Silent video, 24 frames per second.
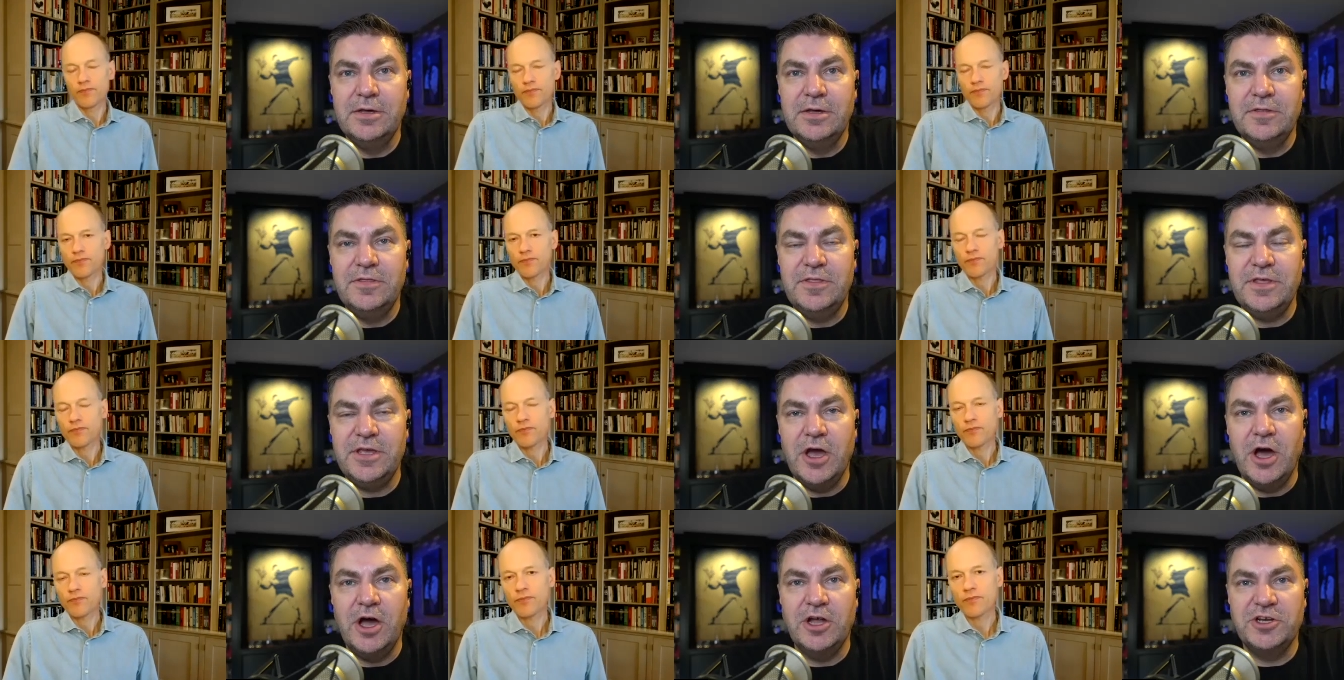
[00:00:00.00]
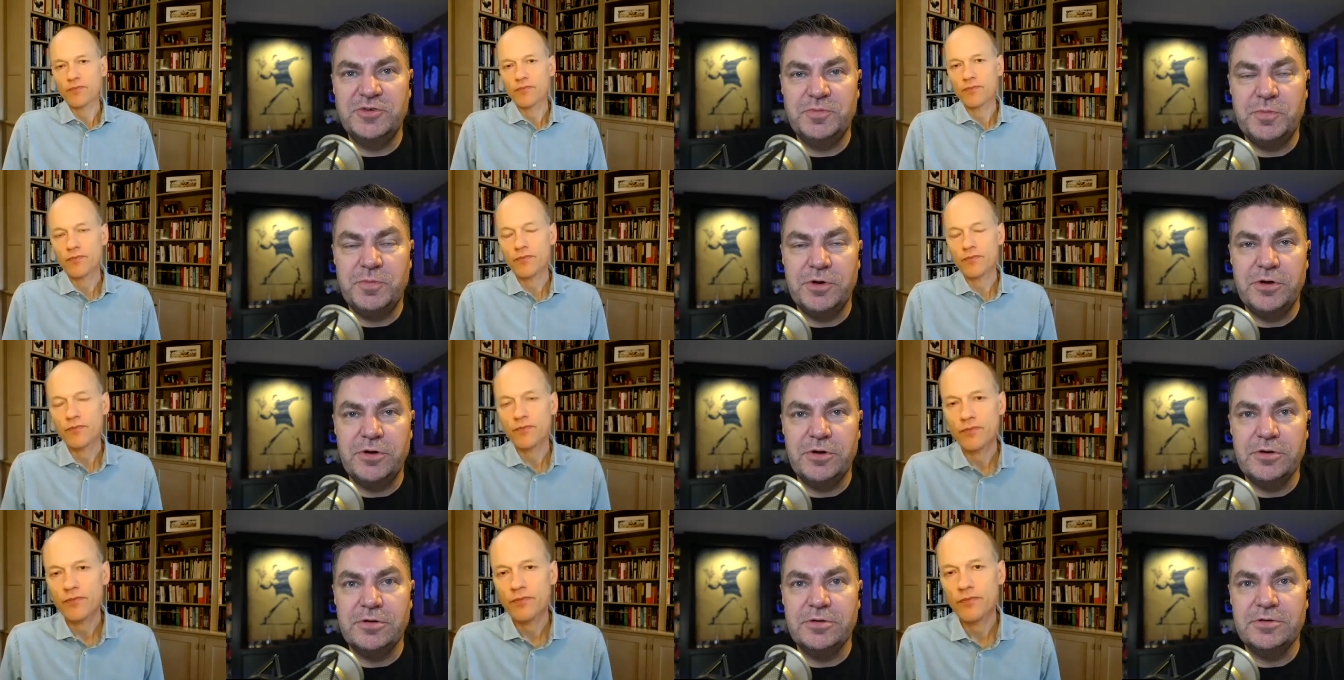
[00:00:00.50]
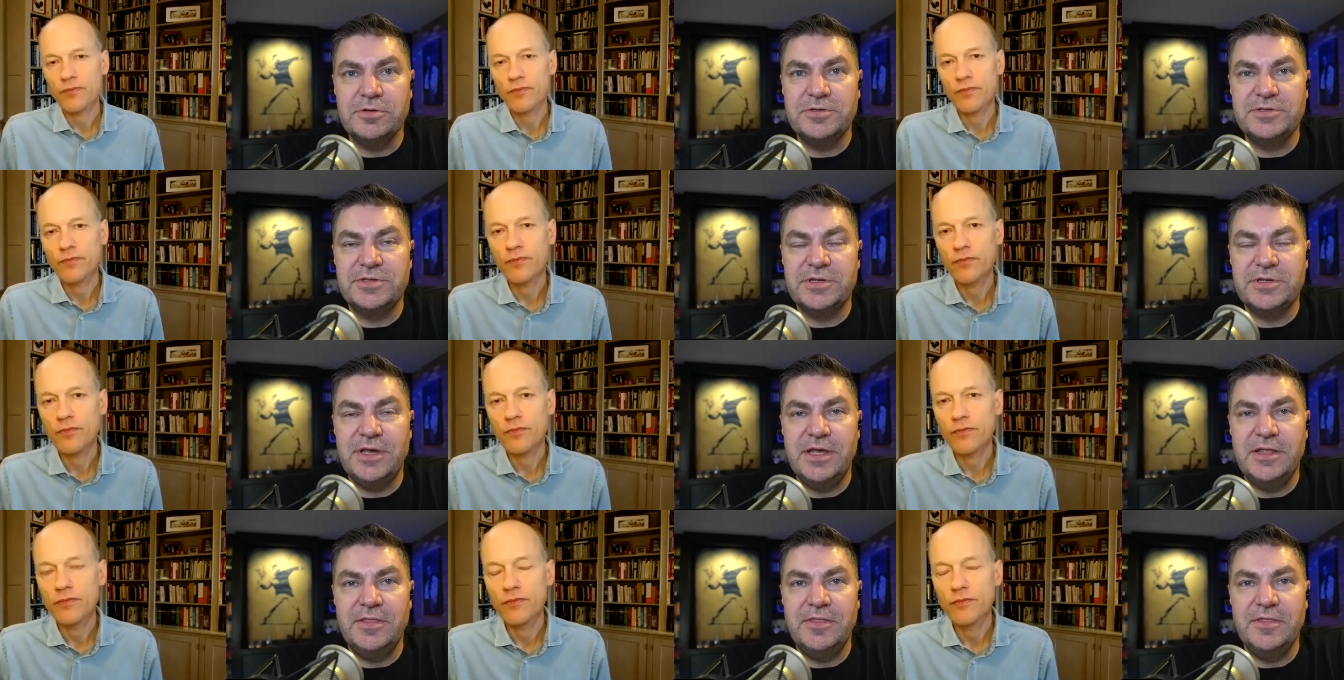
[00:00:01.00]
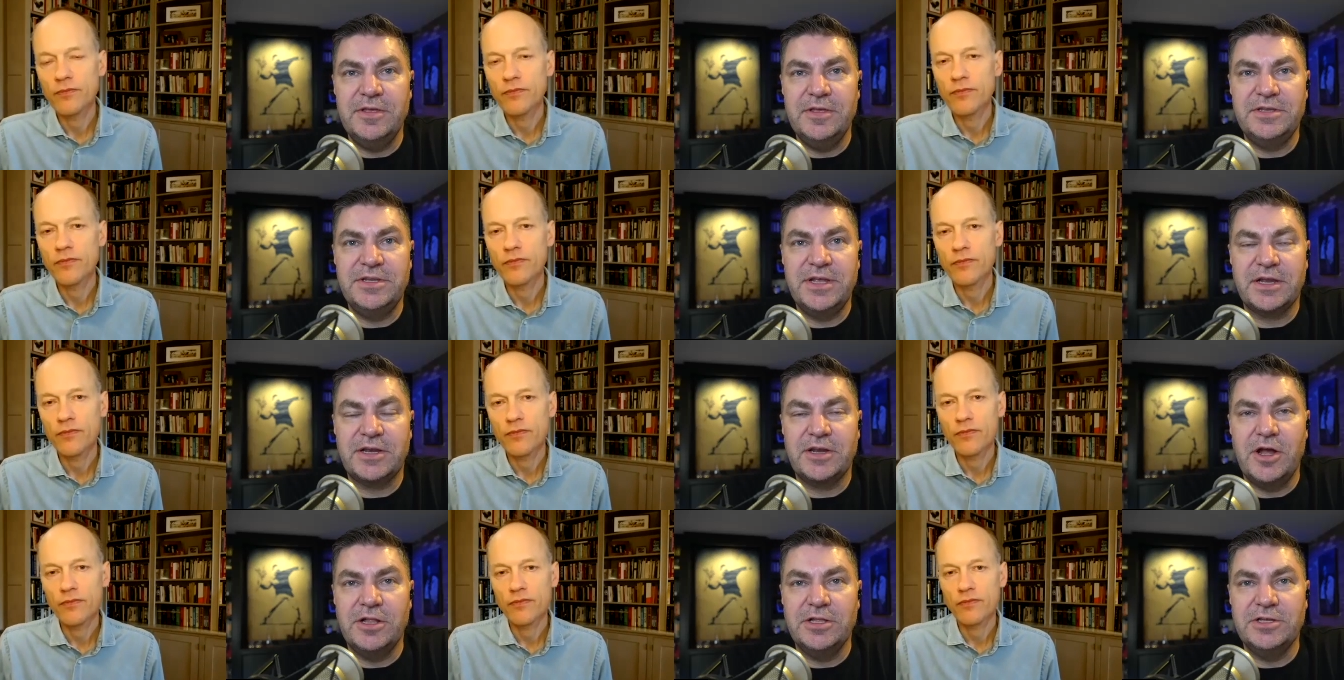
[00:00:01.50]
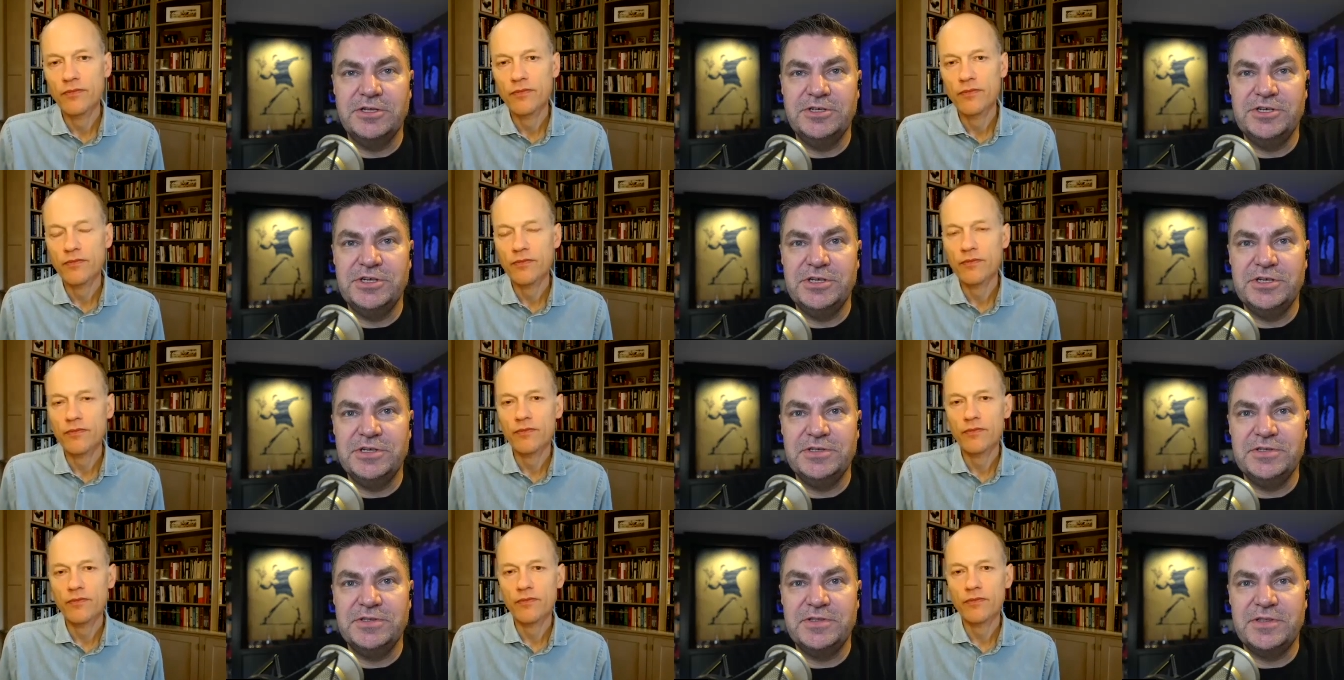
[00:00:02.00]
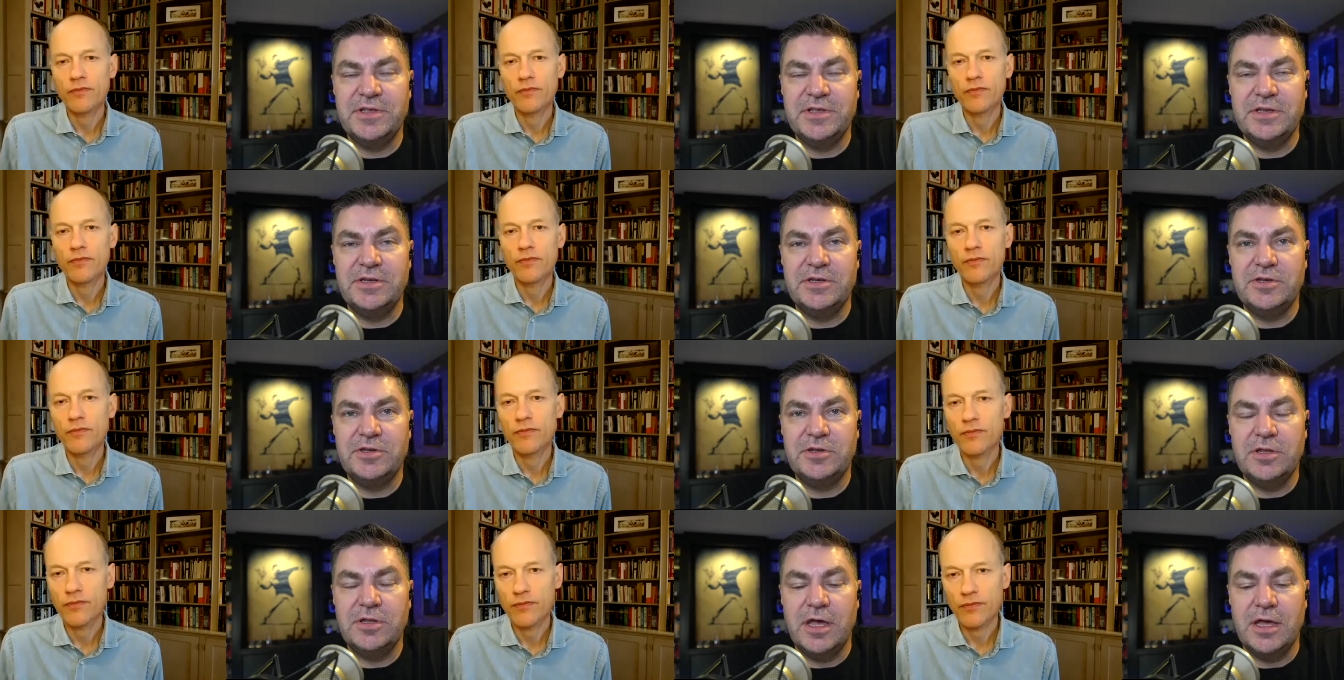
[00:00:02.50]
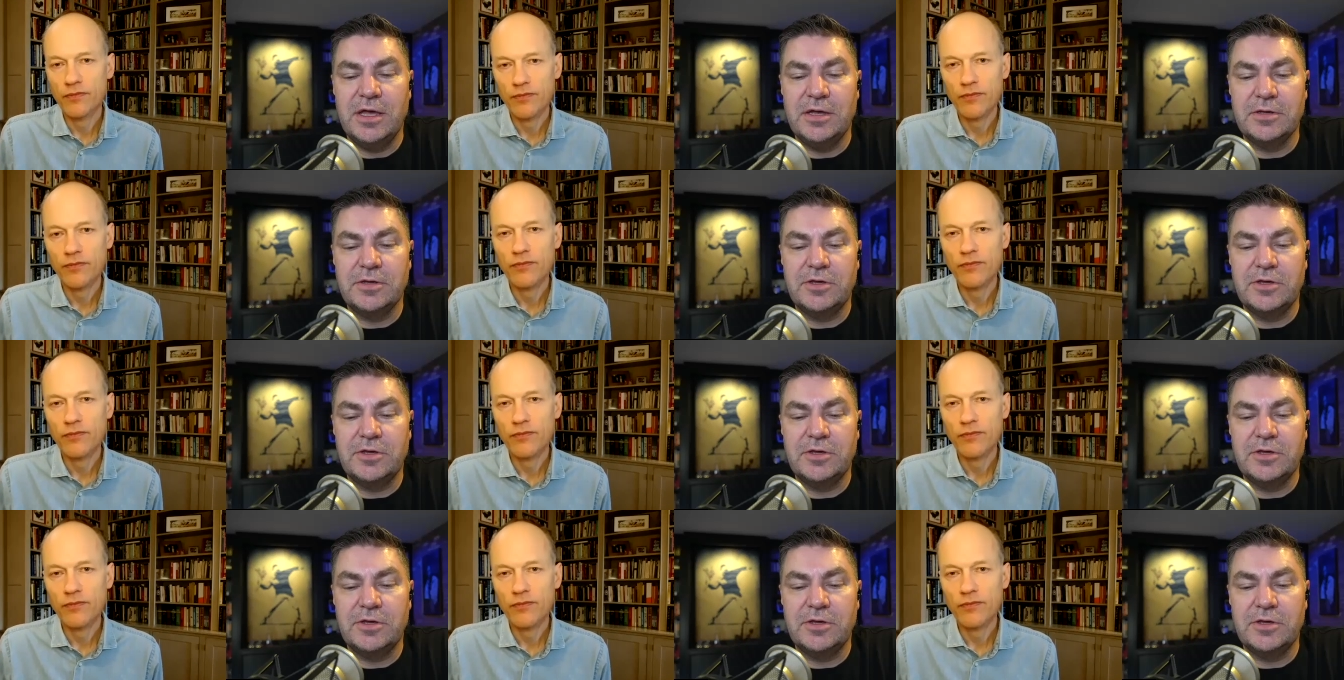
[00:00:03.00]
Speaker 1: the entrepreneurs and the technologies that uh,